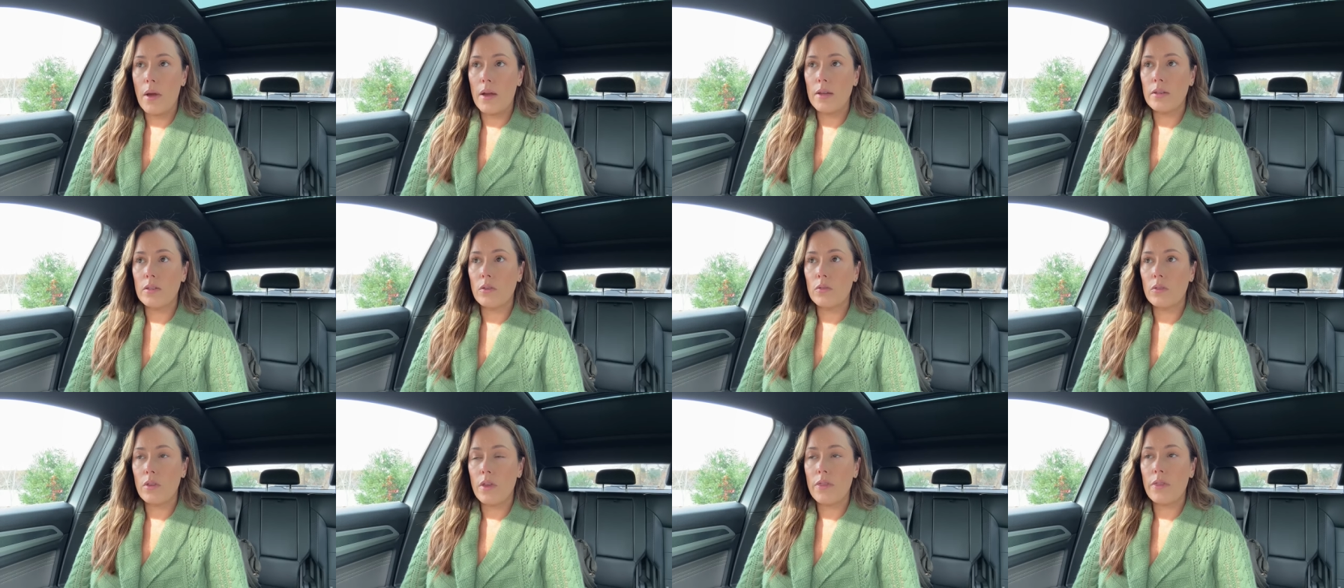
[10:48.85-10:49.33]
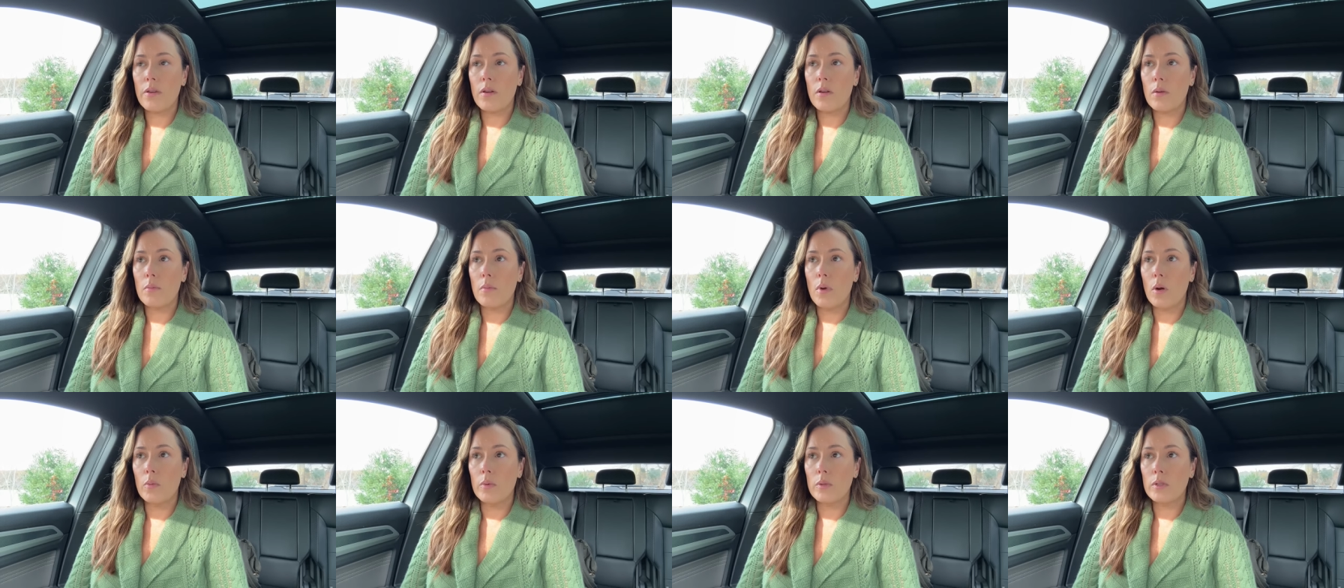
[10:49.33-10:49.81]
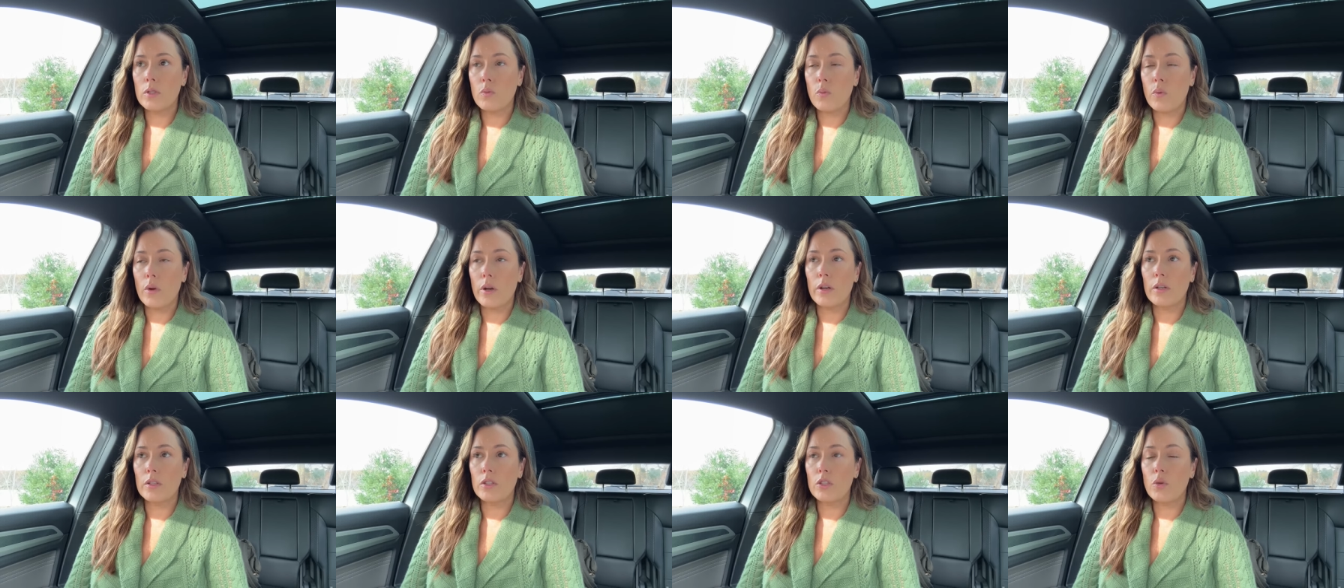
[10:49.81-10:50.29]
I know that there are moments
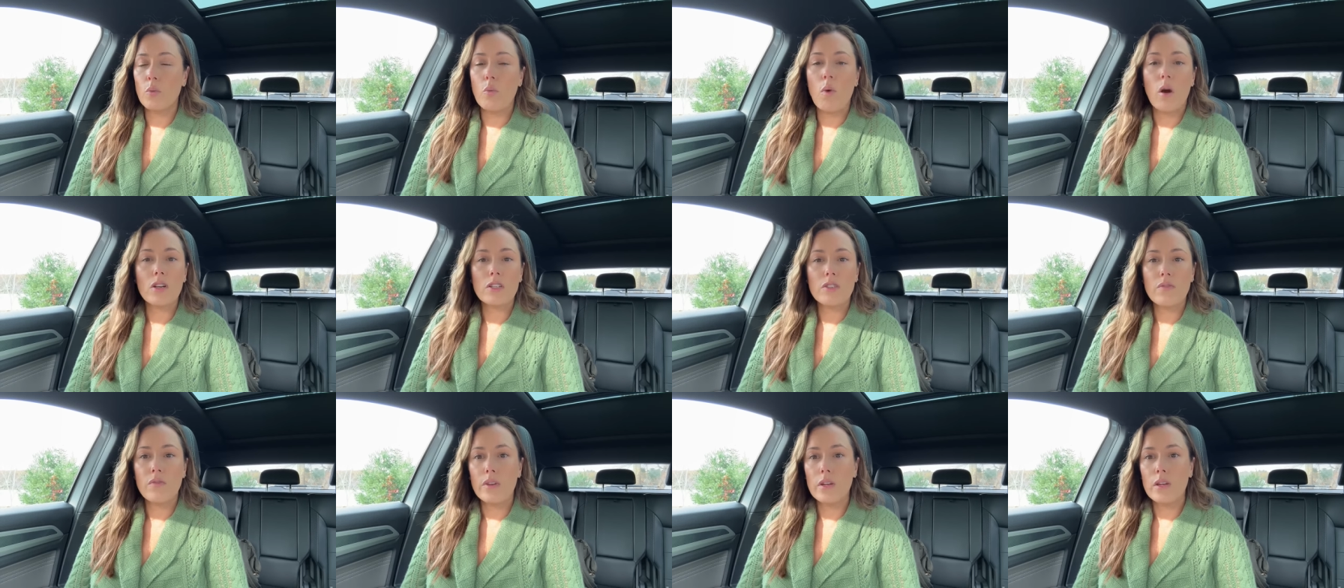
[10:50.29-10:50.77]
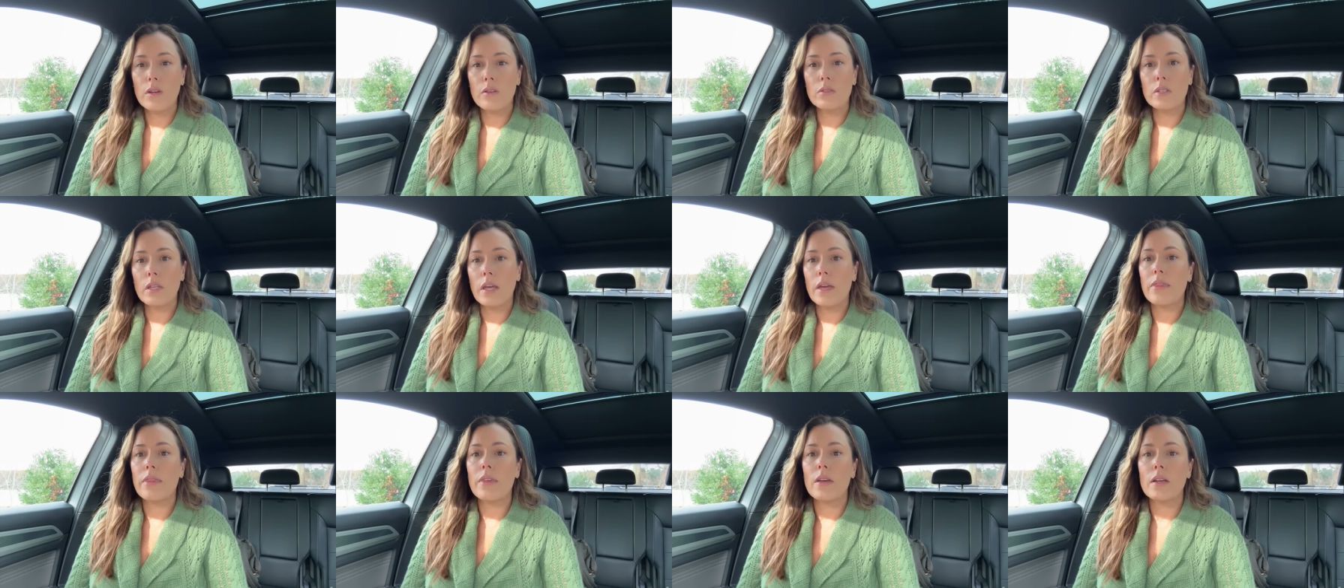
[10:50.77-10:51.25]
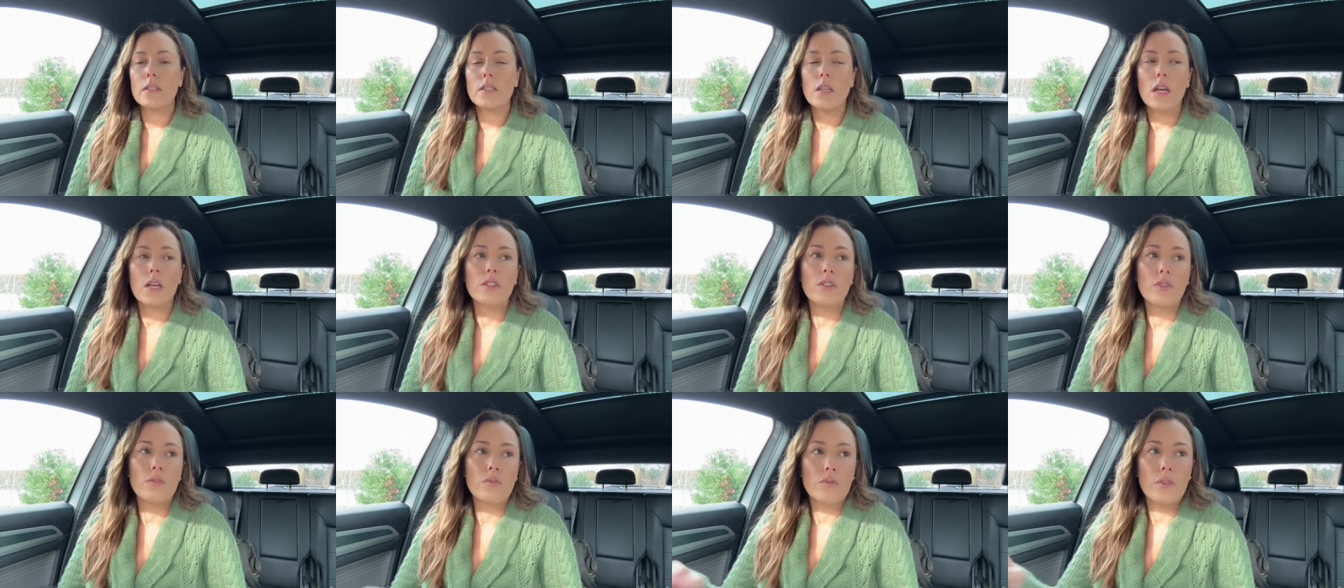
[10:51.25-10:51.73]
when you watch videos like this
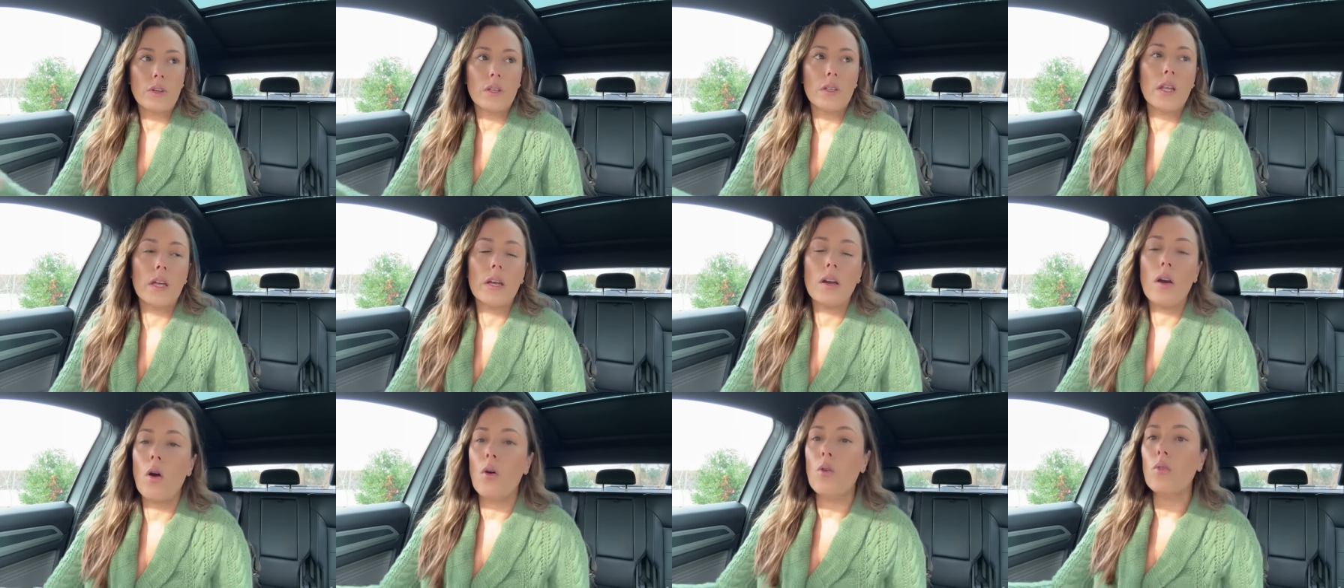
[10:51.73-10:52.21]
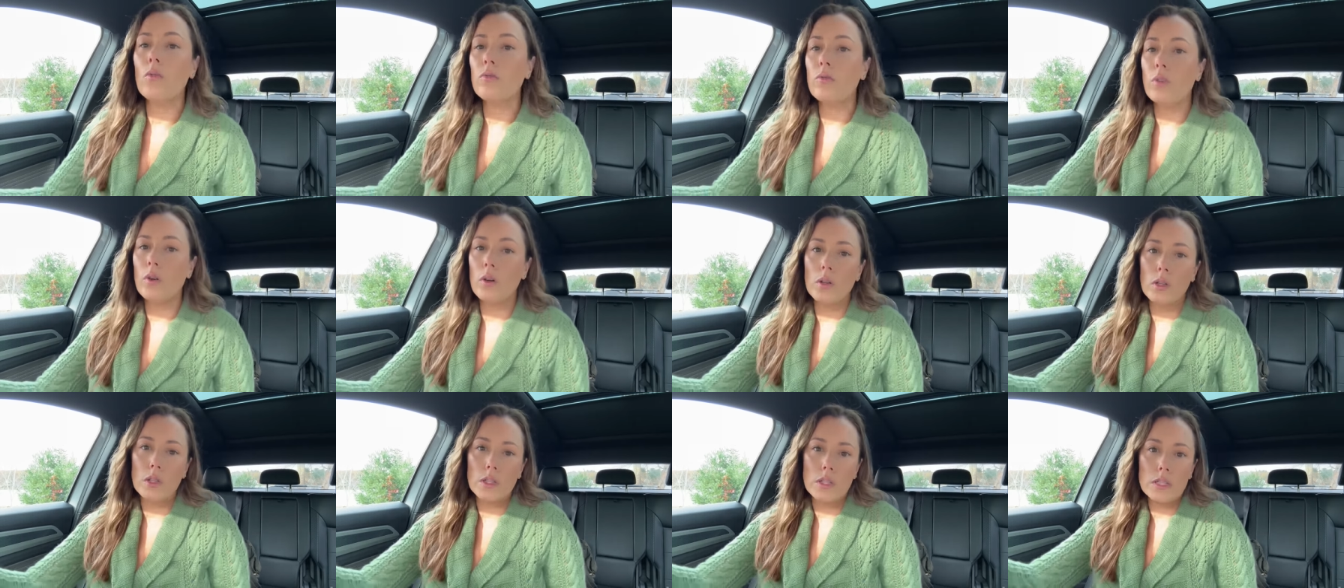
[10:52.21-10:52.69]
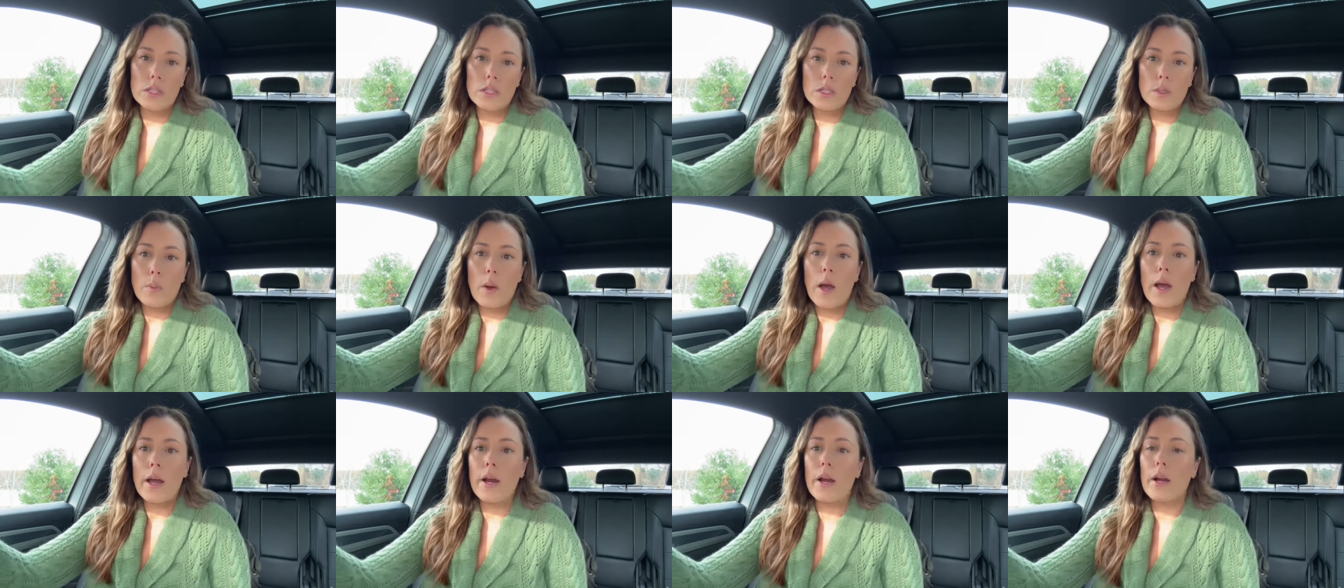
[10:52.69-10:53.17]
and you feel like hopeful and
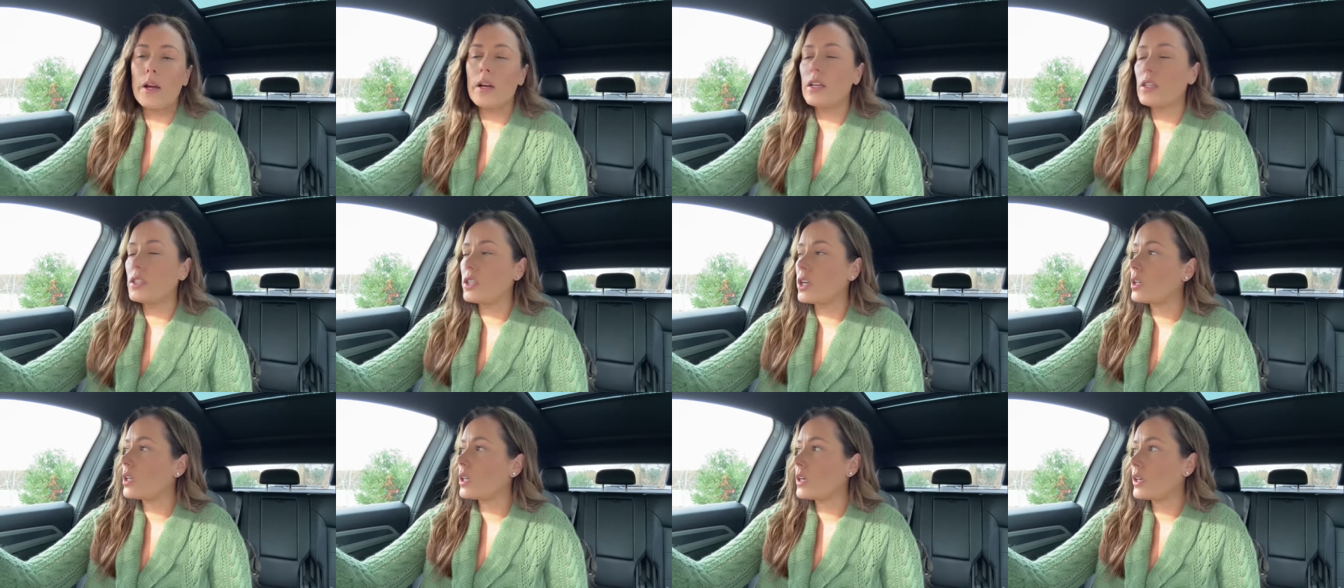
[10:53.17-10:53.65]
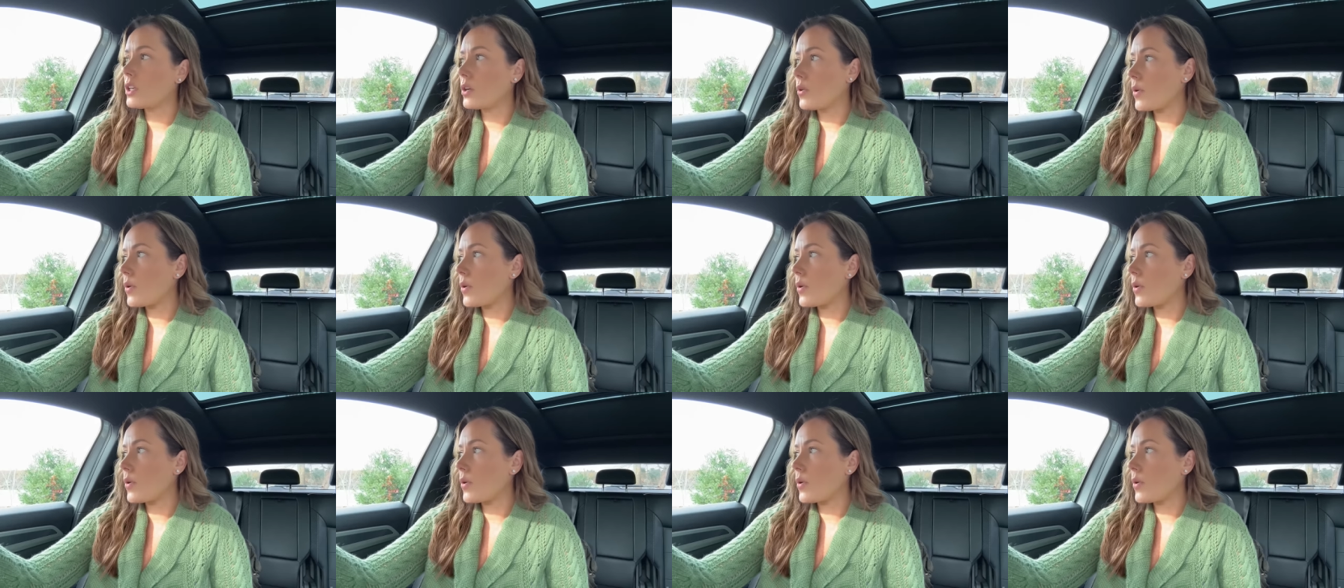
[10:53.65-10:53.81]
inspired and you're like,